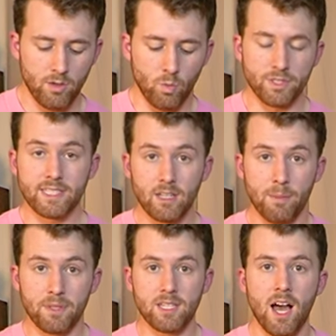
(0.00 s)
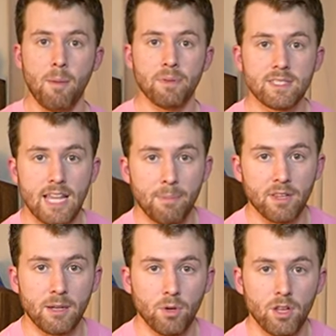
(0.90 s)
We'll seal up the top, slap a
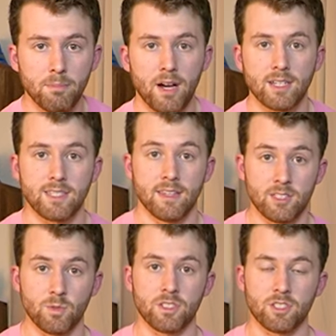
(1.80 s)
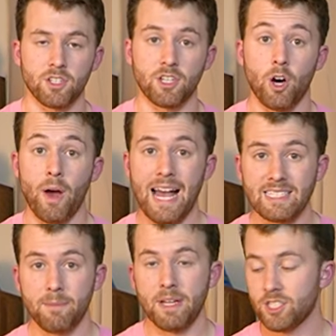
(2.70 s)
label on the box, and this one is good to go. As
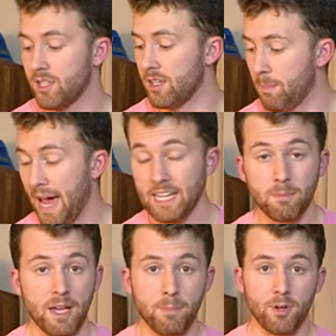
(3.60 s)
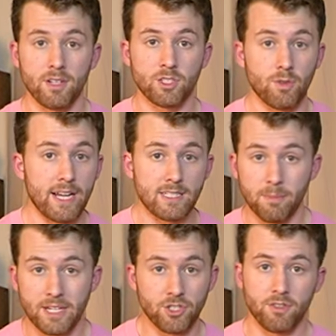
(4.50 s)
I mentioned, the packing paper is great to
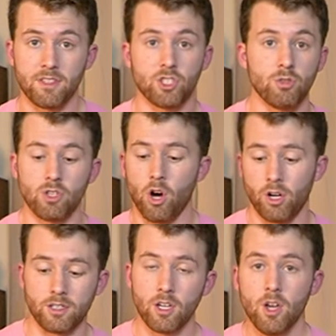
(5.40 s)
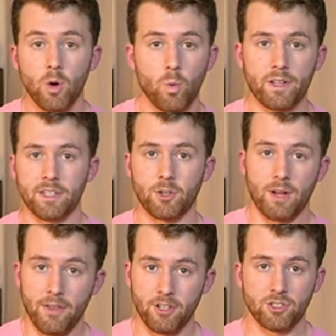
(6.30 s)
make sure that the shoes aren't wiggling
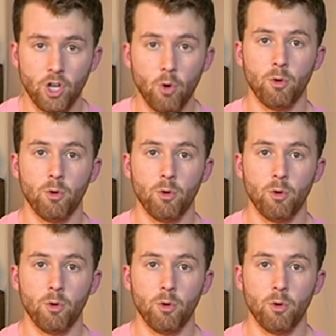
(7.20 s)
around. There's no